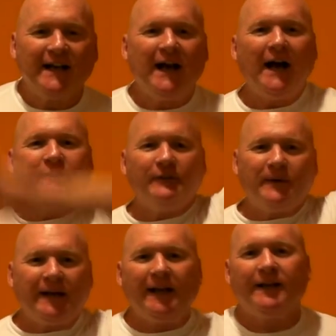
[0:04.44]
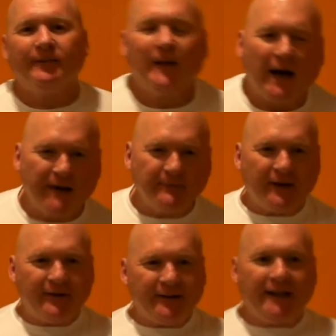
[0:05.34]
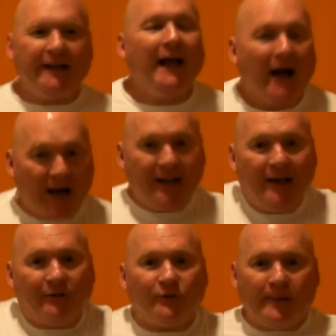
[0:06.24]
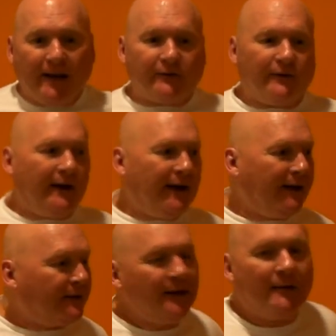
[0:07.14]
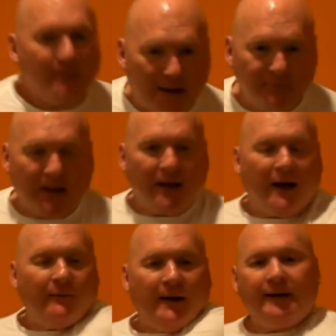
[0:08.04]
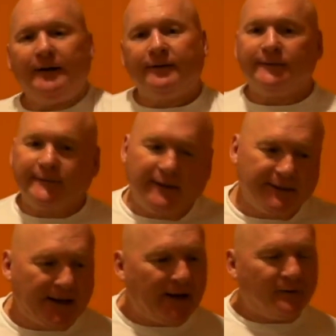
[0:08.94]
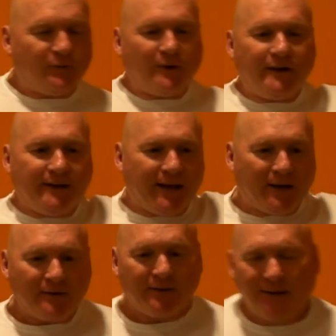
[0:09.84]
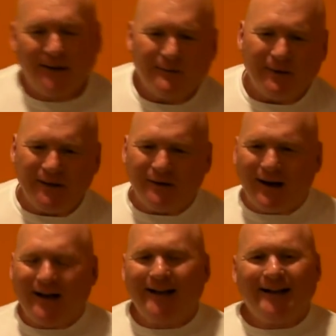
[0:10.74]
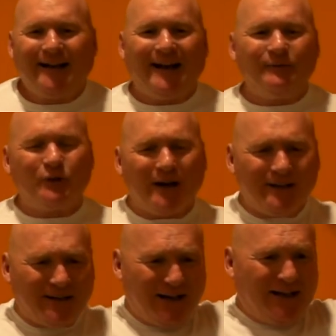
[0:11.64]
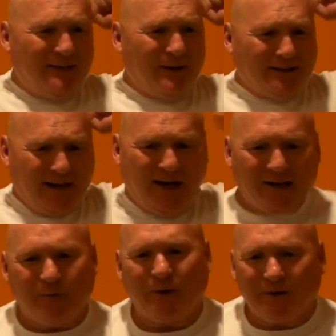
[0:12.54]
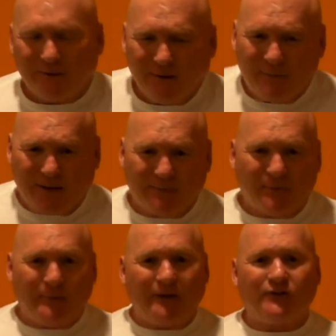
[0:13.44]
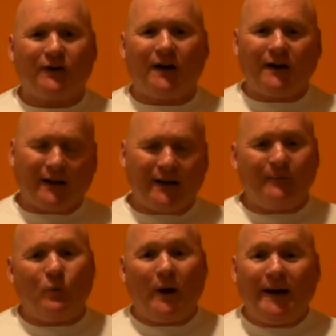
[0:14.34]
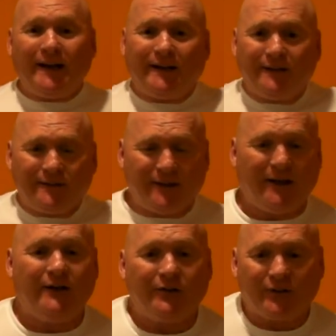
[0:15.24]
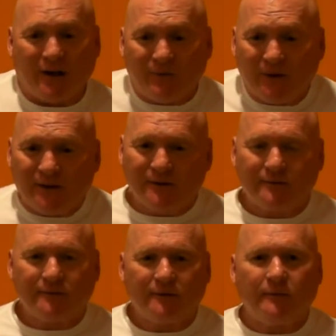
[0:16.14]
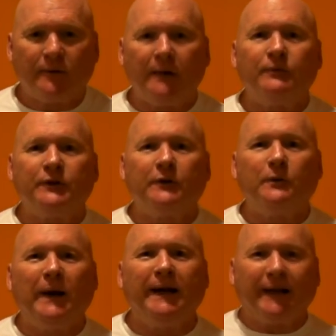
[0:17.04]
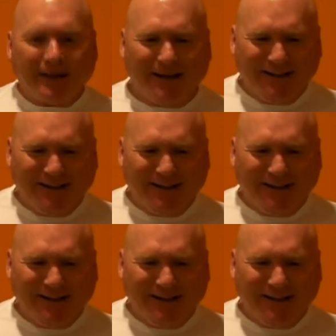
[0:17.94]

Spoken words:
Hi, everybody. I'm Larry Leigh. I hail from Akron, Ohio, but I'm out here in California now. But you know, I came out to Hollywood to become a big star, and I'm waiting to get discovered, but I'm still waiting.